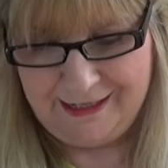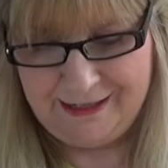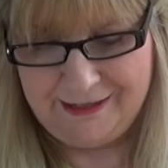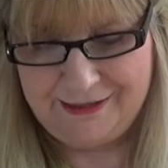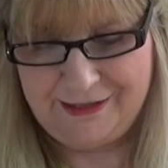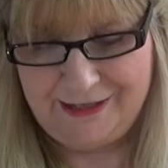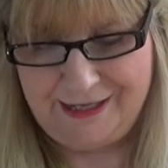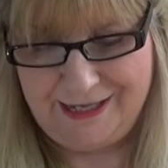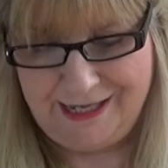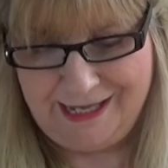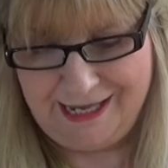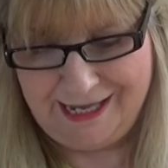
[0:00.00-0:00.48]

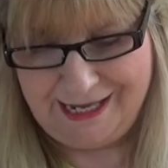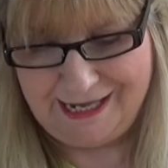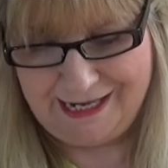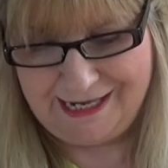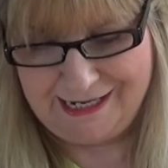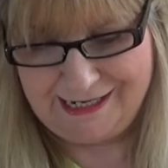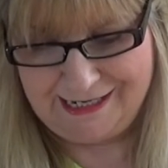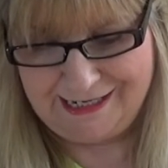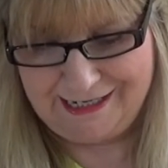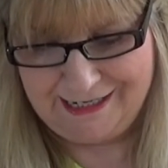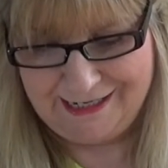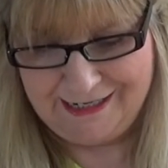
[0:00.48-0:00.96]
that
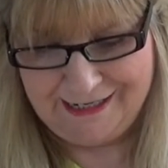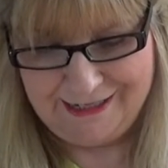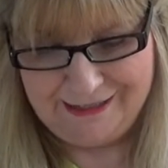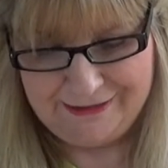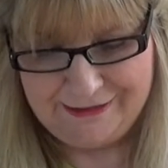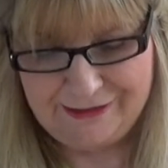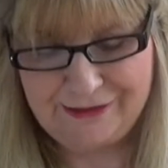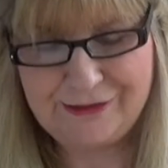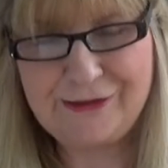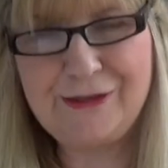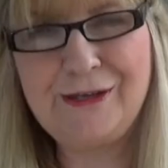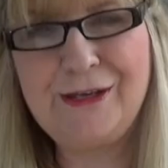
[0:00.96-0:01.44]
he,
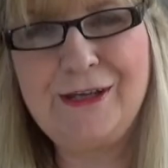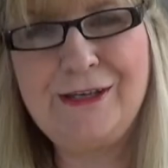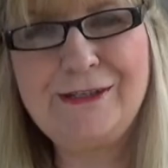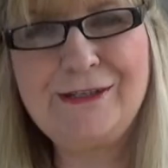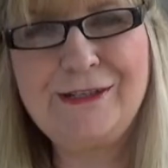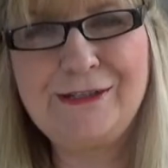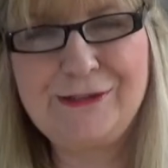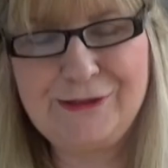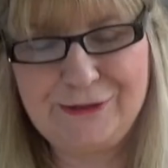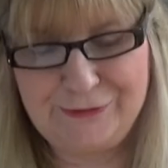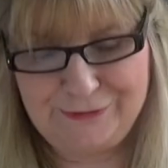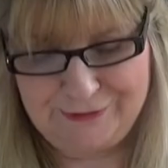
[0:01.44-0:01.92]
the
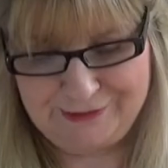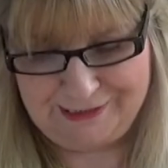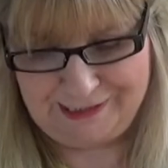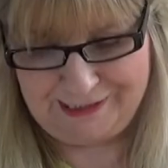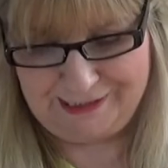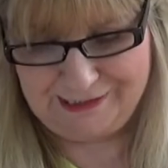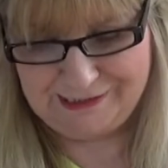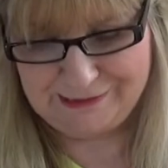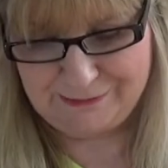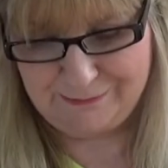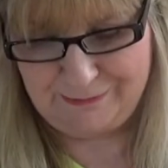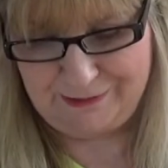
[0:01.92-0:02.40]
32
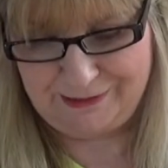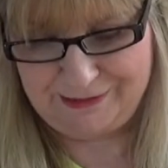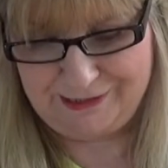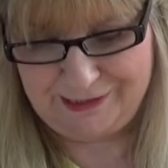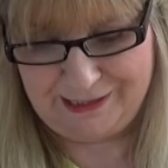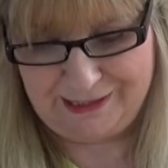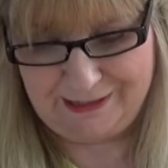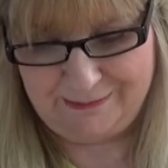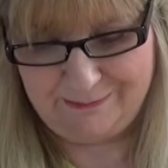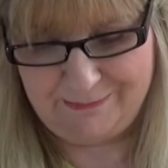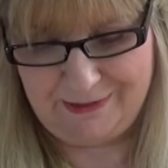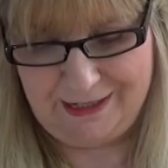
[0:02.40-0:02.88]
kings with
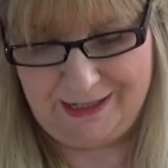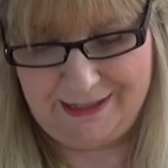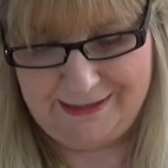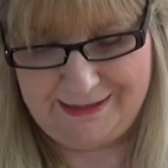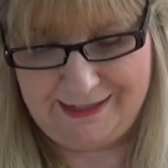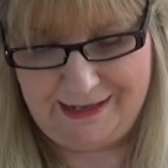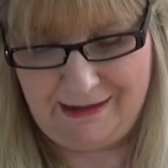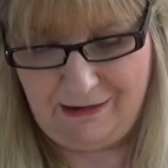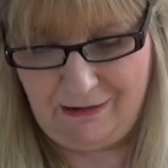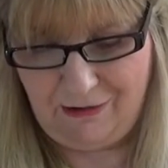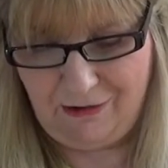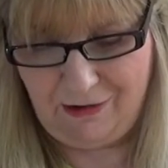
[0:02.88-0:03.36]
him and
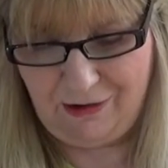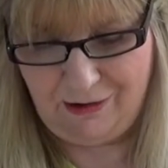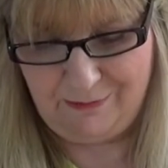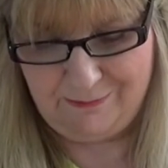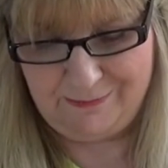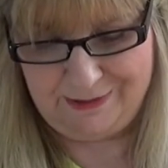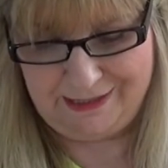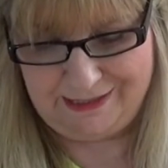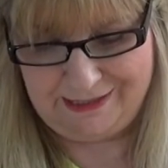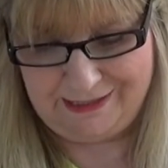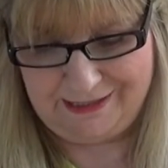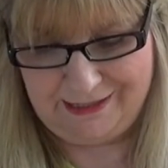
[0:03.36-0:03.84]
their
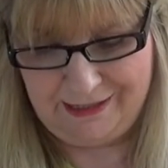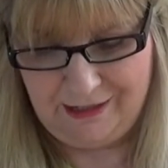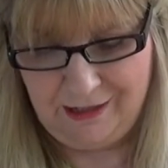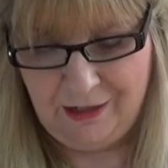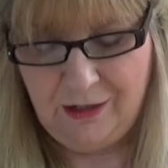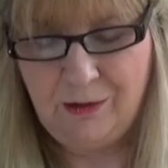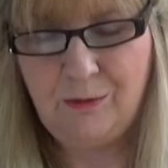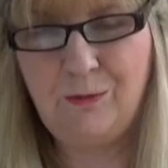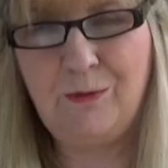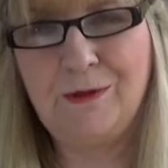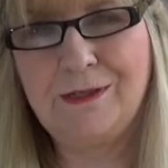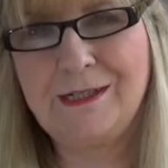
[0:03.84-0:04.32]
army,
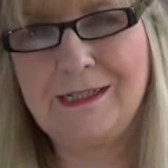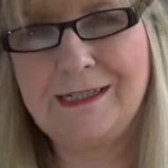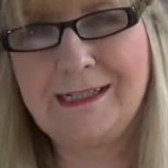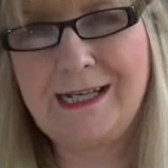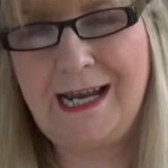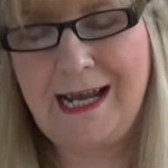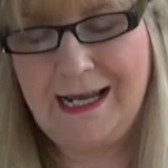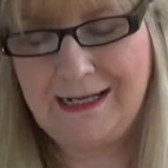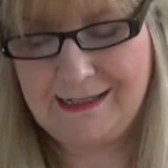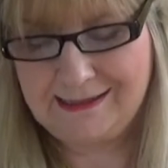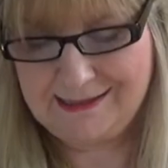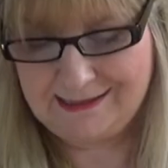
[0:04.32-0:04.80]
would
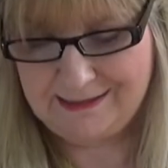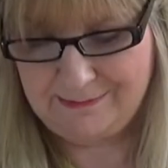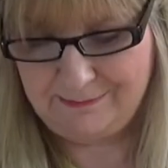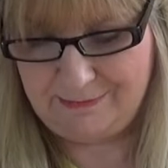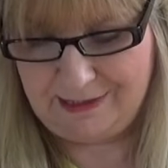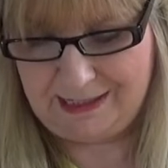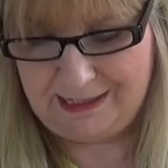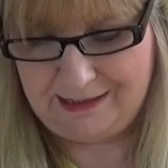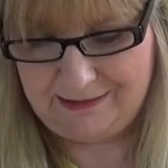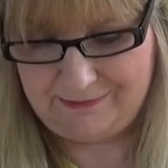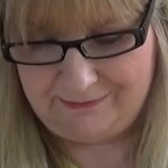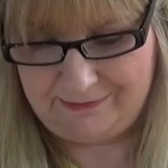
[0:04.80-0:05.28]
attack
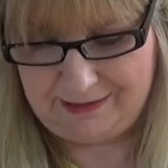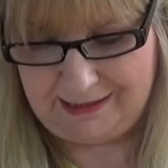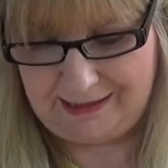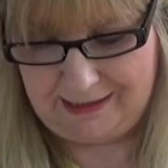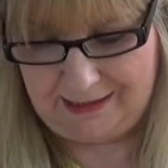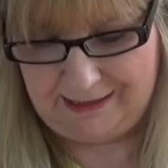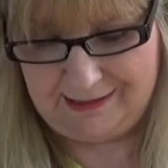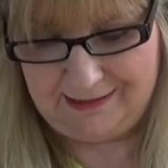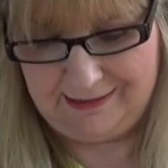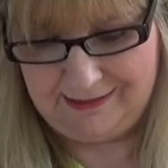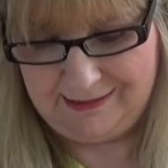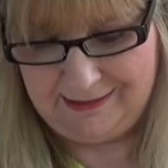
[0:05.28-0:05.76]

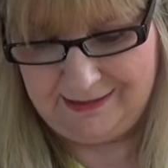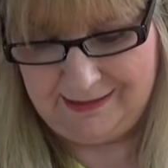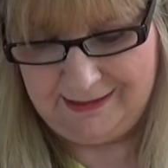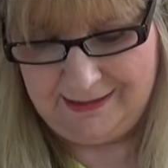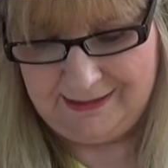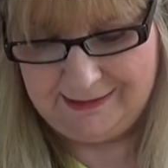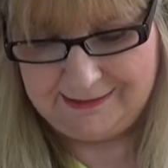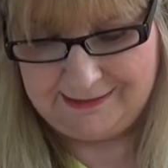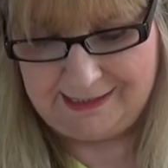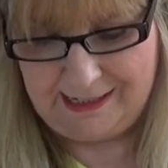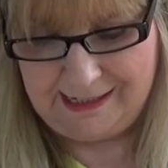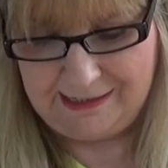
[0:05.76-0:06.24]
Samaria,
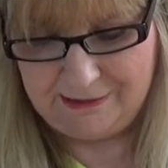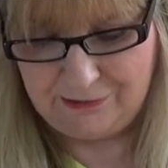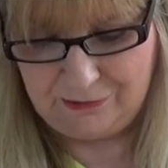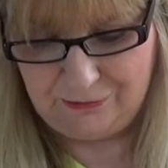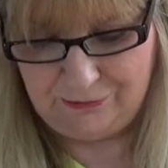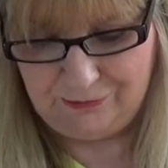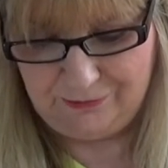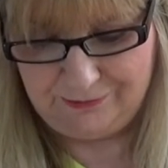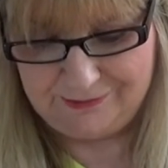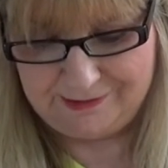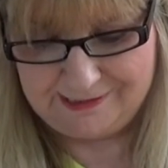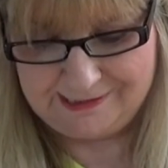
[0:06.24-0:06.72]
take
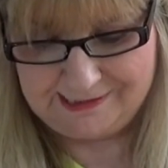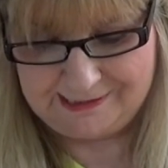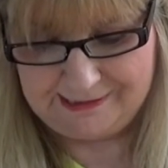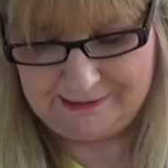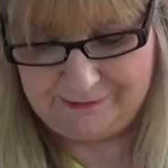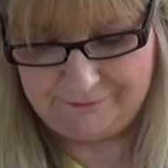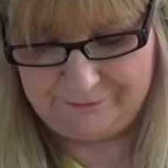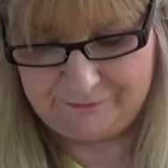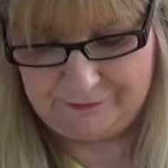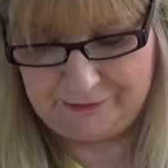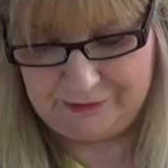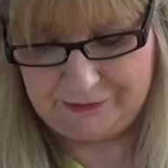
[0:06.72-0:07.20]
all the
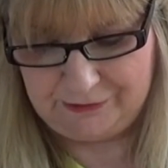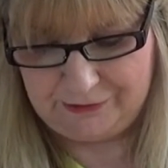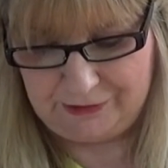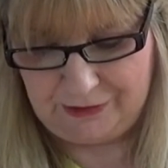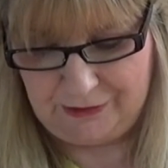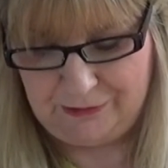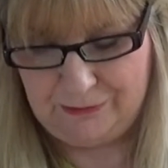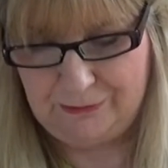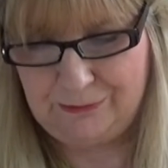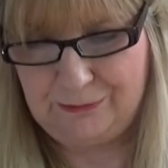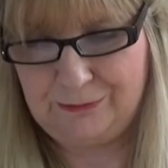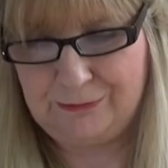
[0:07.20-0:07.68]
silver and
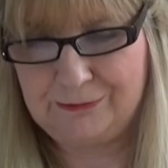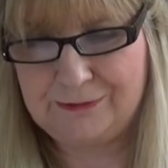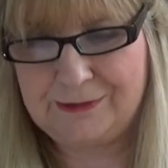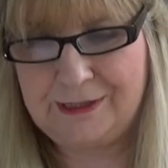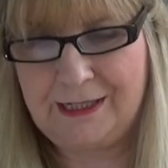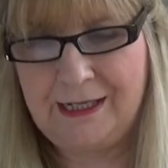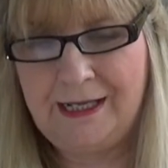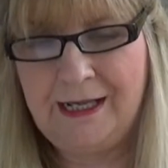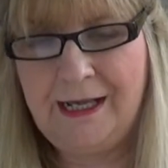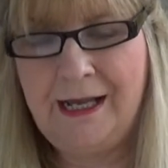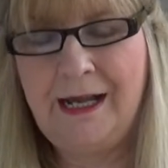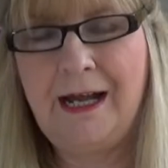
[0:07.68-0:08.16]
gold
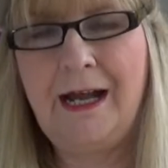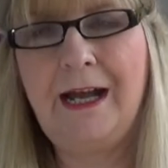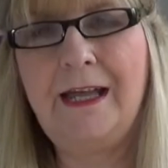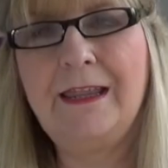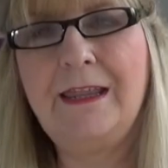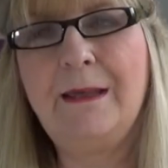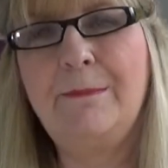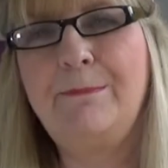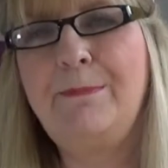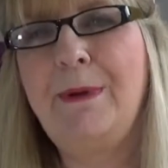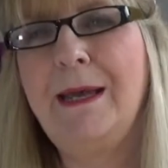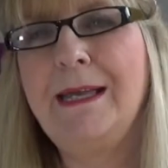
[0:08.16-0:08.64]
and
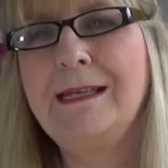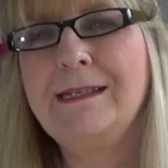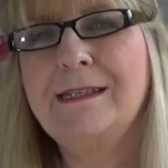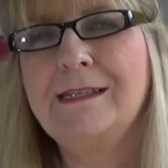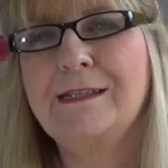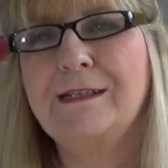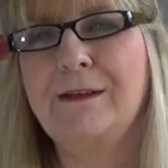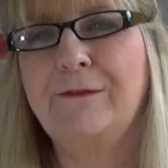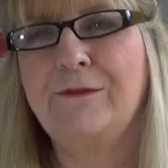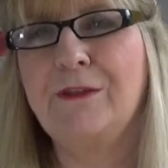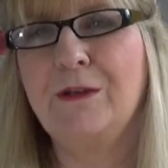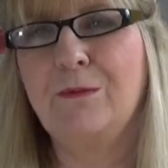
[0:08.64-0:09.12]
the
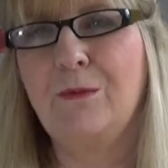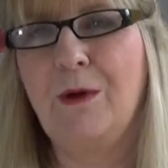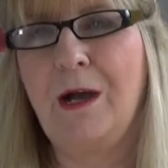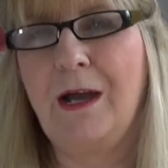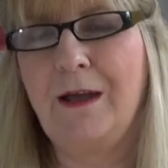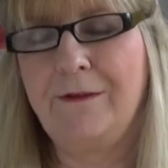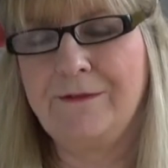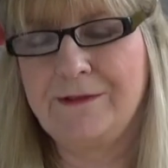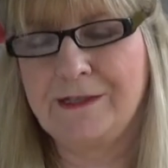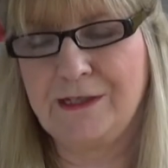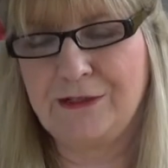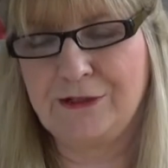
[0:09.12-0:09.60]
best of the
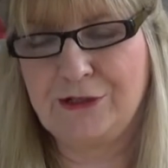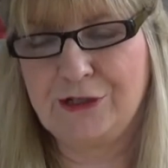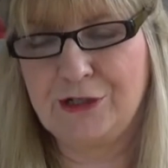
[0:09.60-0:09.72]
wives and